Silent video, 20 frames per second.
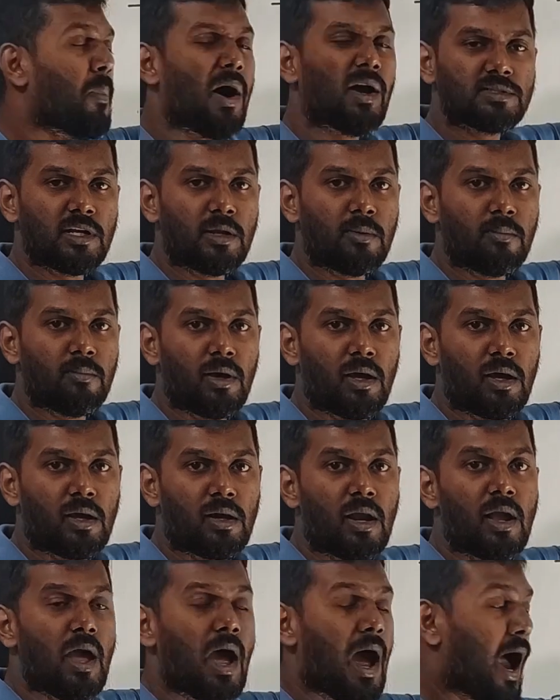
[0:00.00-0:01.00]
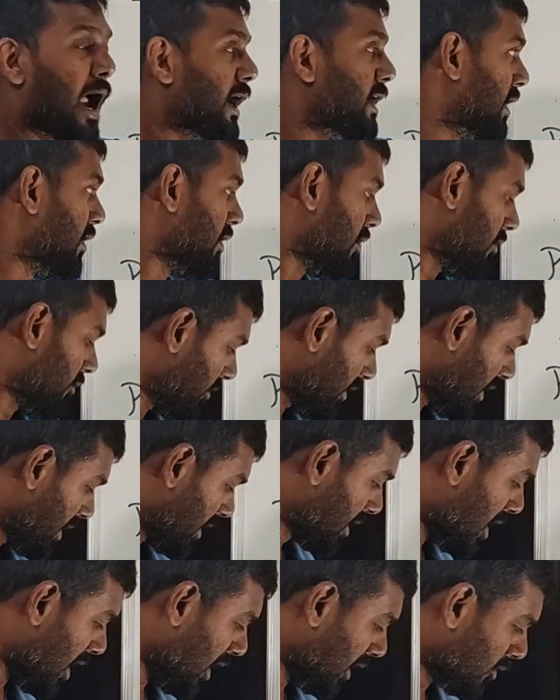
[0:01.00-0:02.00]
mass number, and
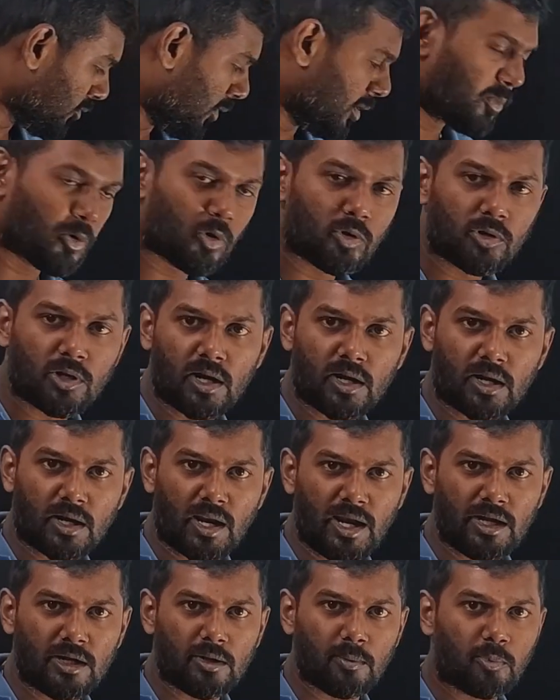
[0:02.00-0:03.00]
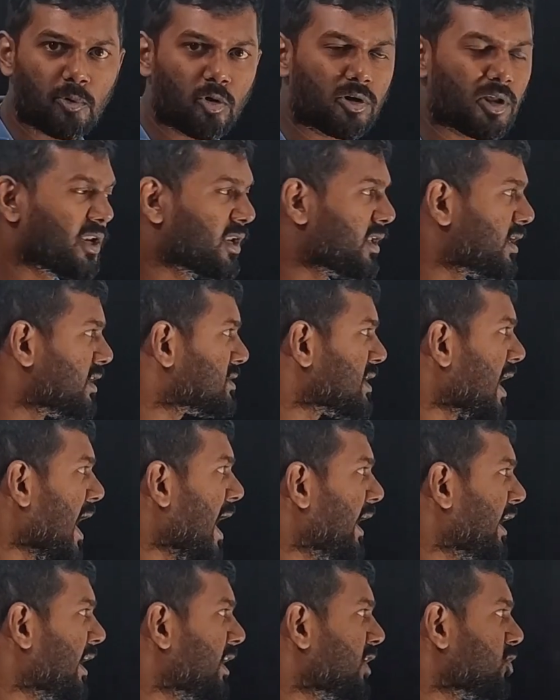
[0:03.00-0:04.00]
we got one proton, right? Proton is
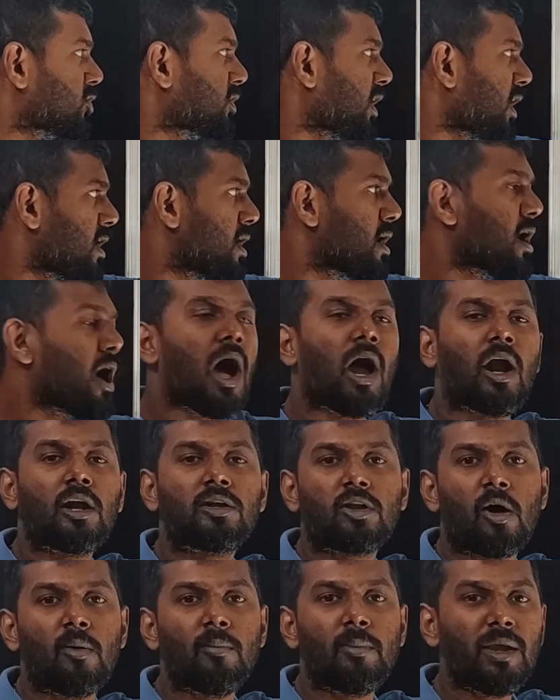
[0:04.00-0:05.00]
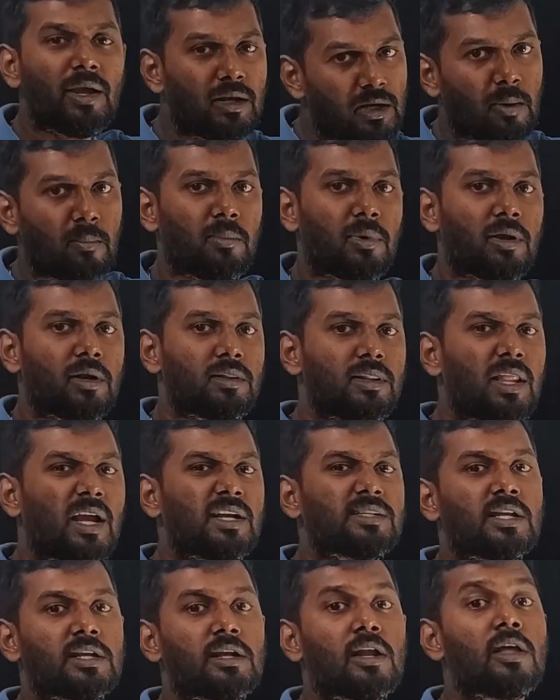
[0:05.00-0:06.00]
added to the atomic number.
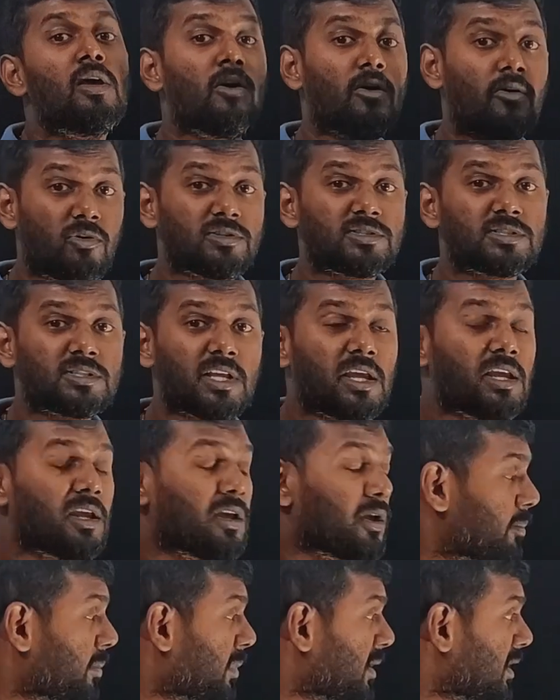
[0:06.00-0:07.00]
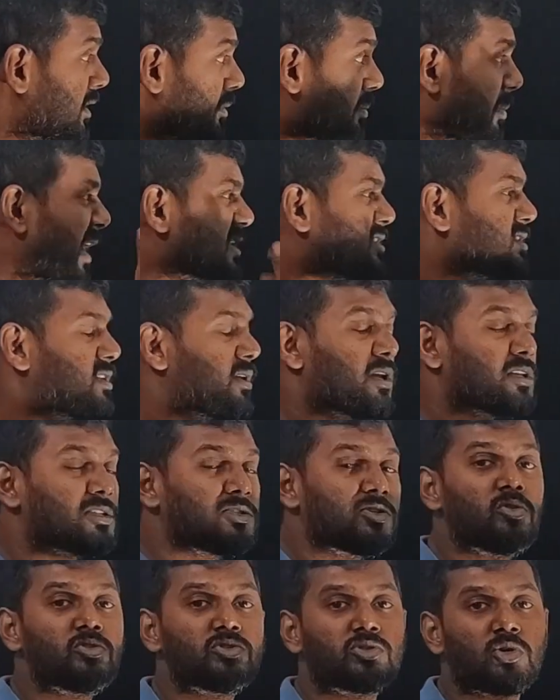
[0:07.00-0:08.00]
That's it. First thing,
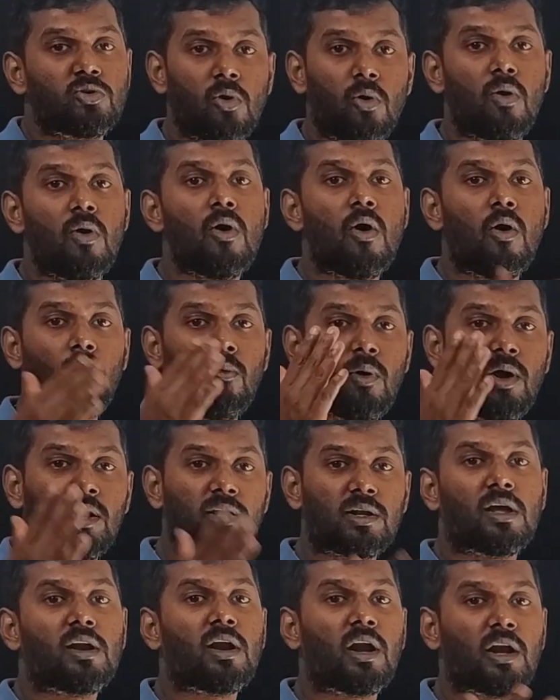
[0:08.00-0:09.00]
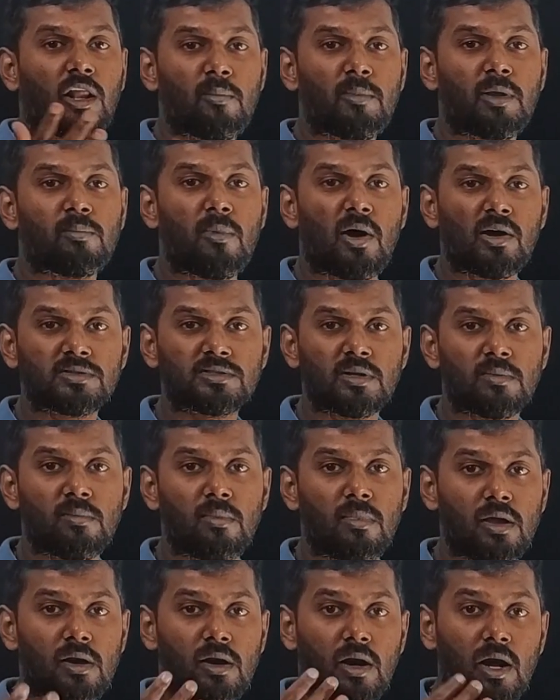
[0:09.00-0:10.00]
basics you should know. What are atomic mass
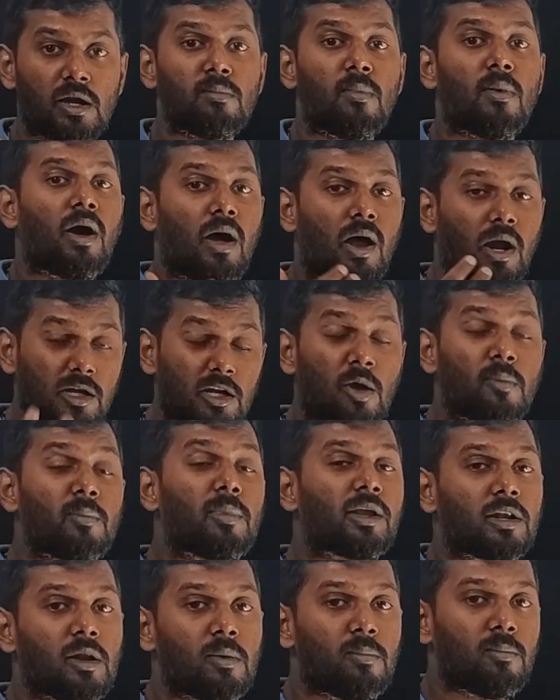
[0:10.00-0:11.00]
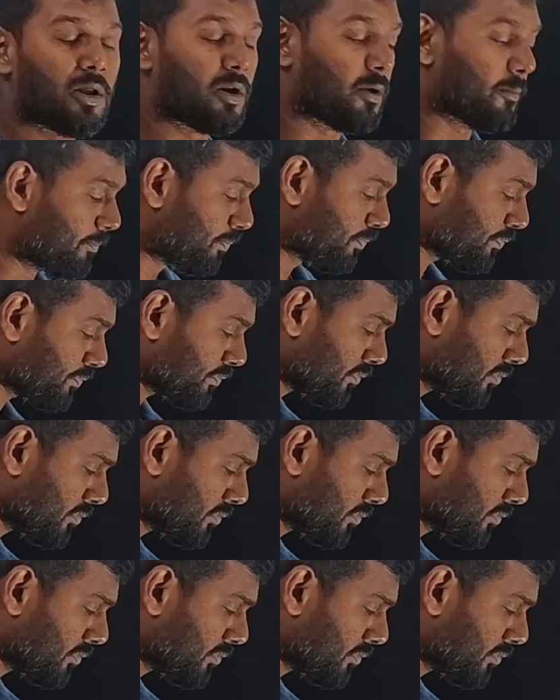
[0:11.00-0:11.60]
number and atomic number?